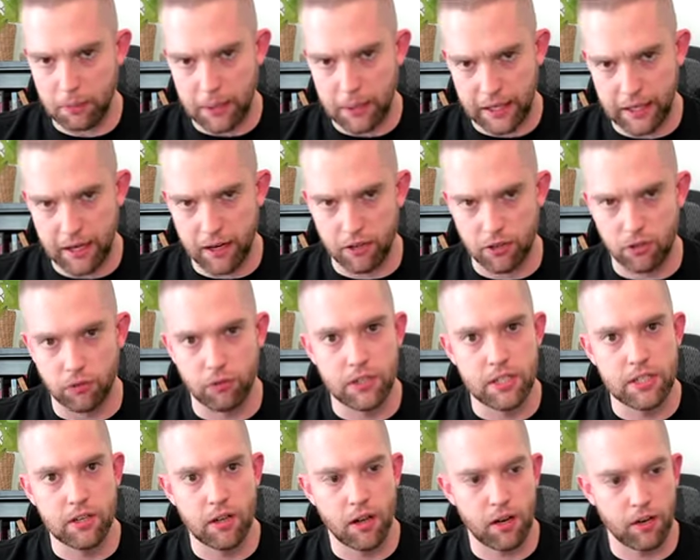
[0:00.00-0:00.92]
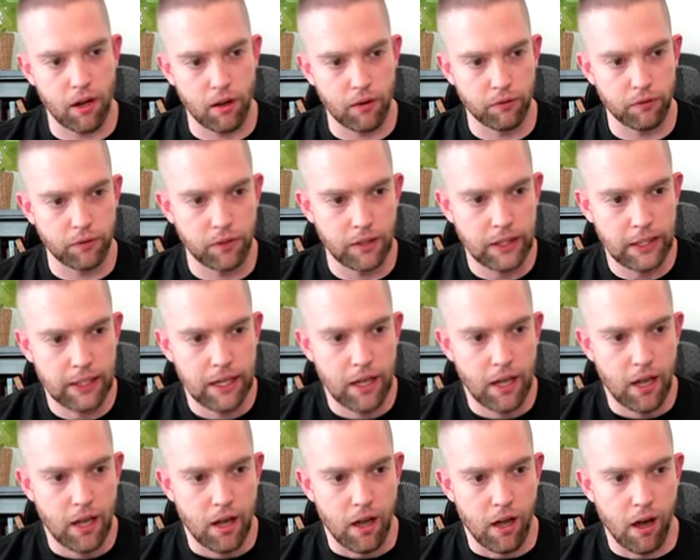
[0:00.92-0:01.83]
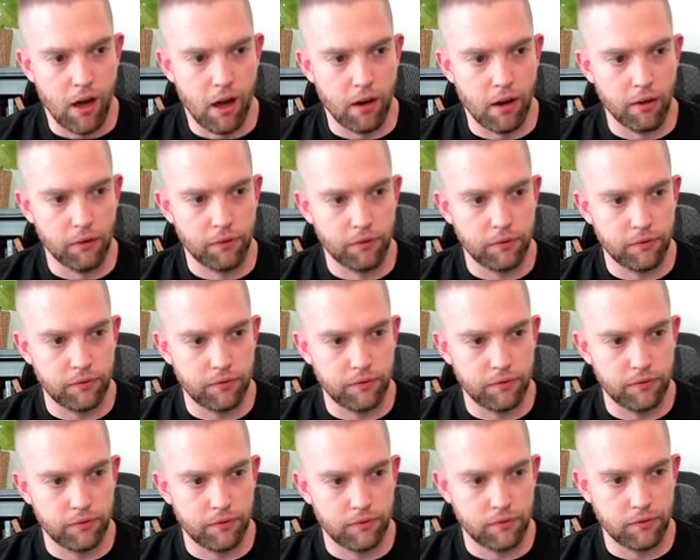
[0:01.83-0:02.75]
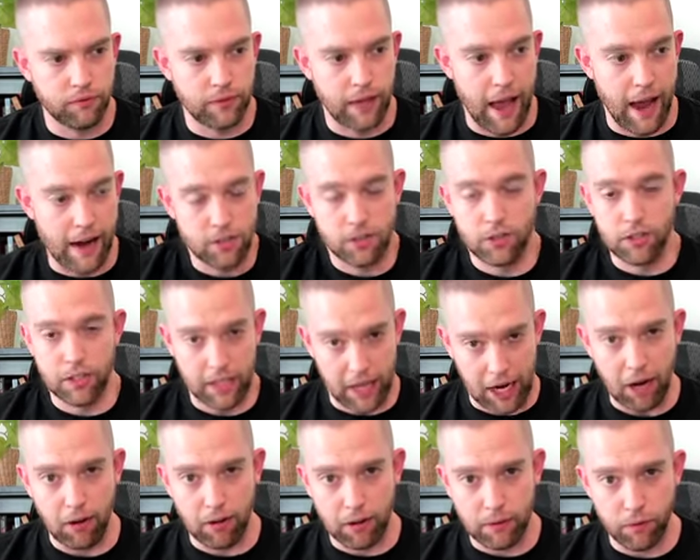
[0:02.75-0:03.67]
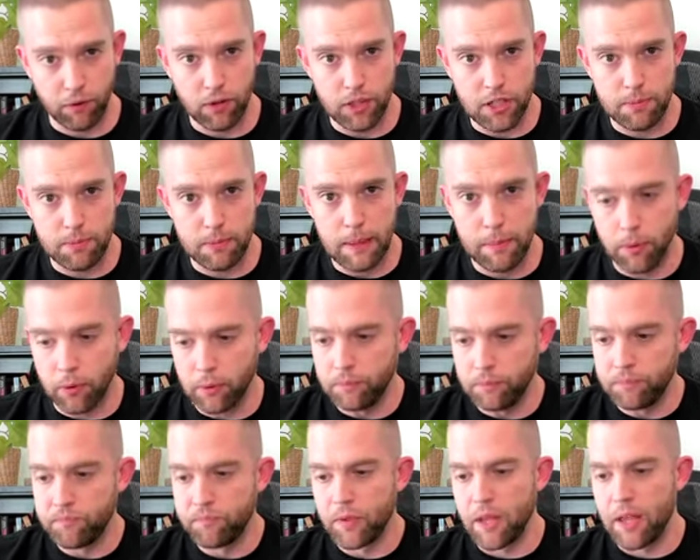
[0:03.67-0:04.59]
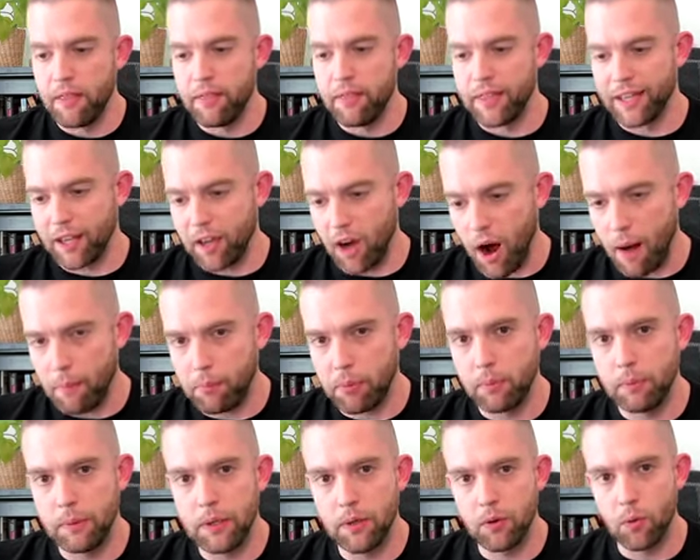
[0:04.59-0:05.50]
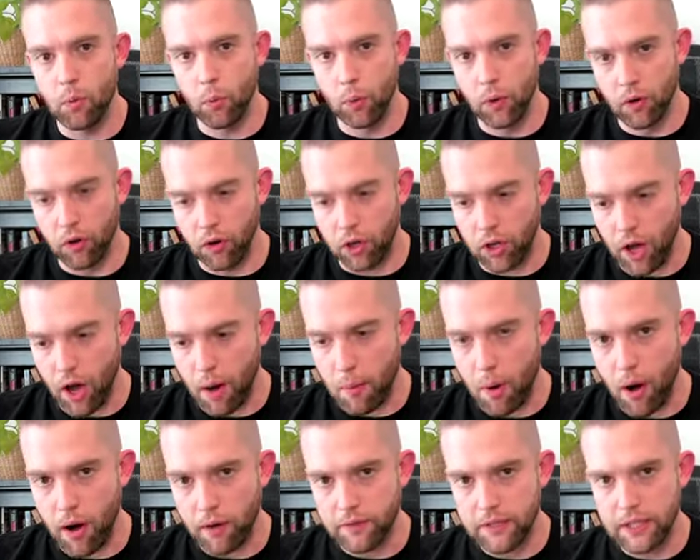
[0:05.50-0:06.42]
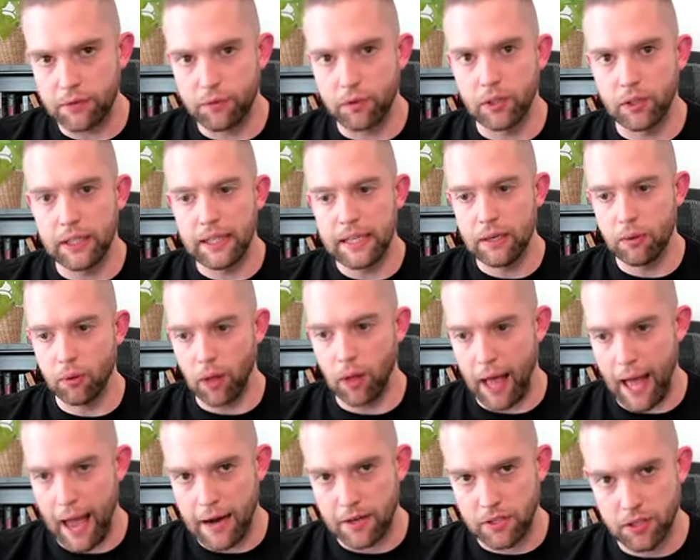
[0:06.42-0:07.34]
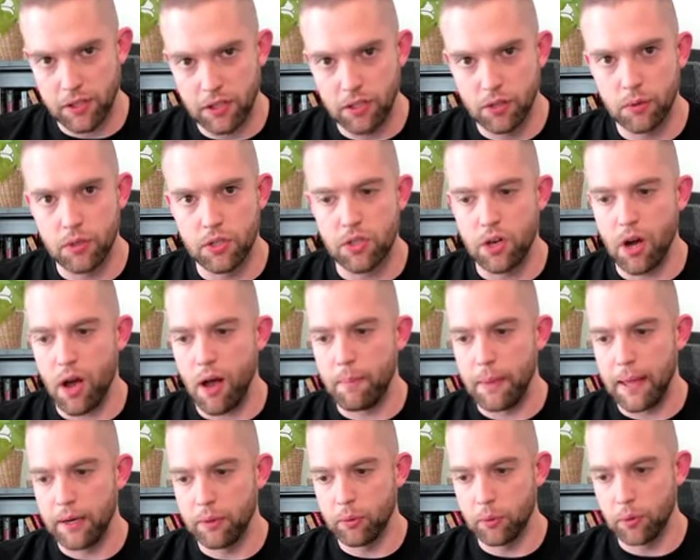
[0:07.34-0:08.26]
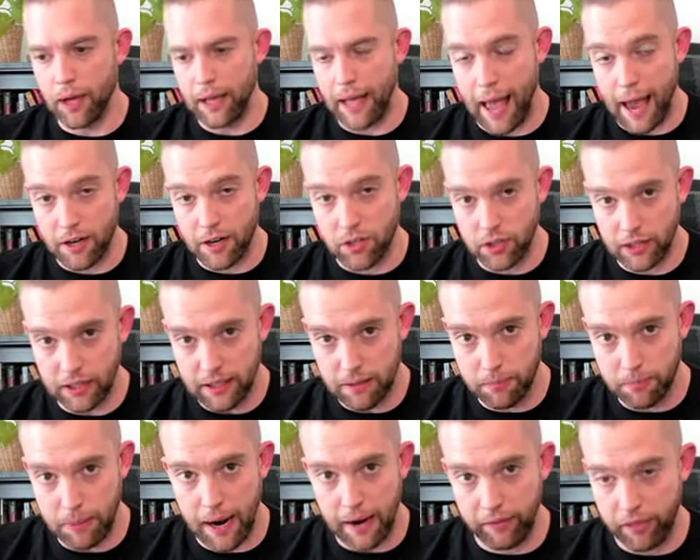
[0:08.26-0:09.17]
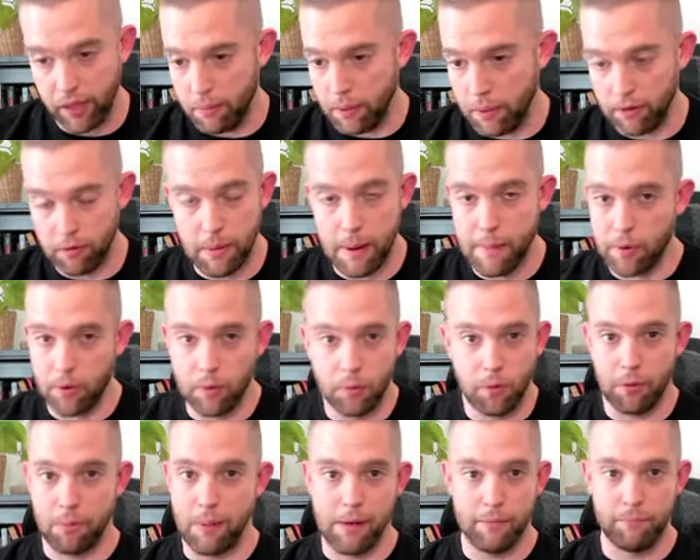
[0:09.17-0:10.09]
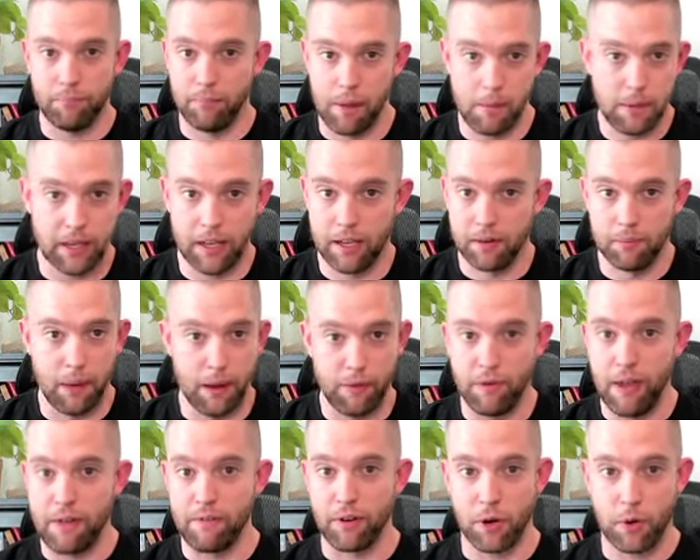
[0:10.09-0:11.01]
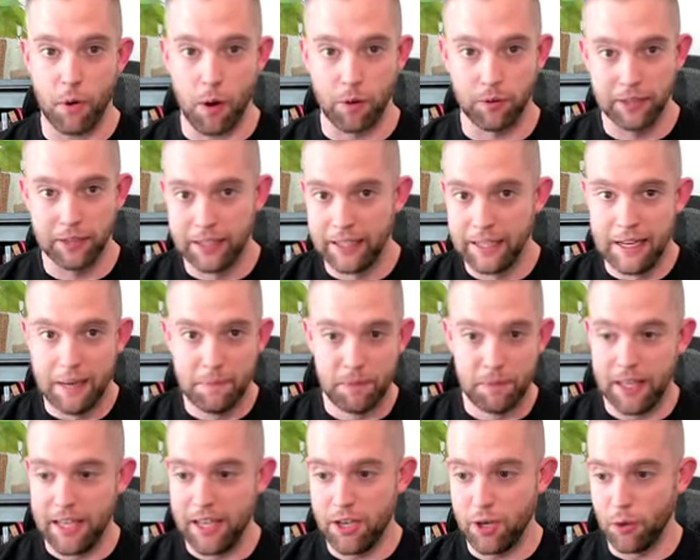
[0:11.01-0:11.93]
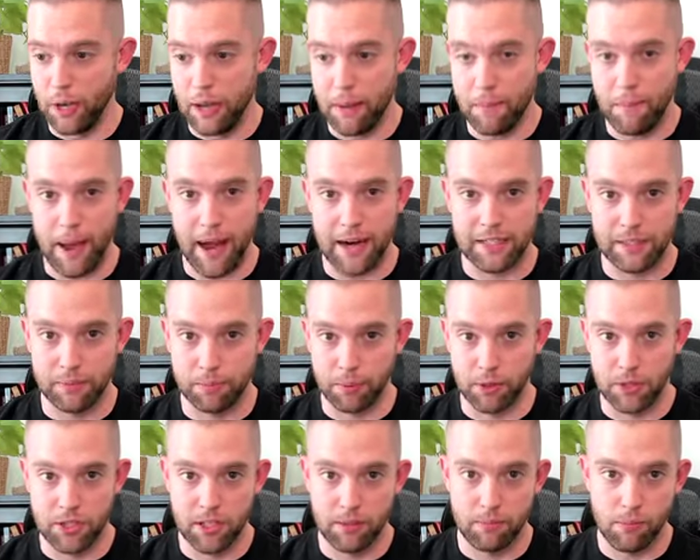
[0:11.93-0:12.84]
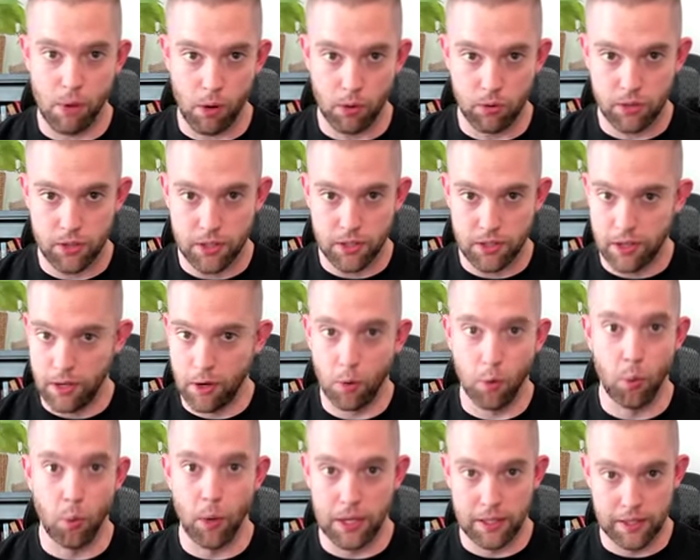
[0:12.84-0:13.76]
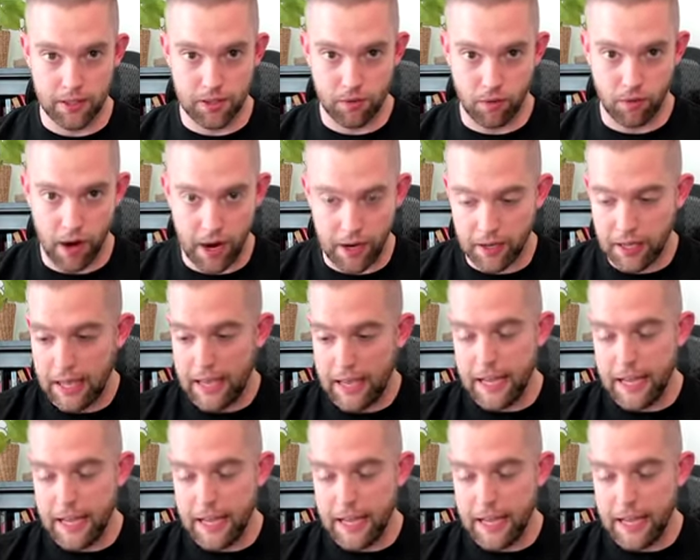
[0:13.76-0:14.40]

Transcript: that characteristic of actually caring for these people, the compliment will come off differently. It will actually do its job, and it will actually impact them. And remember what my favorite quote: "He who impacts the person the most wins." Right?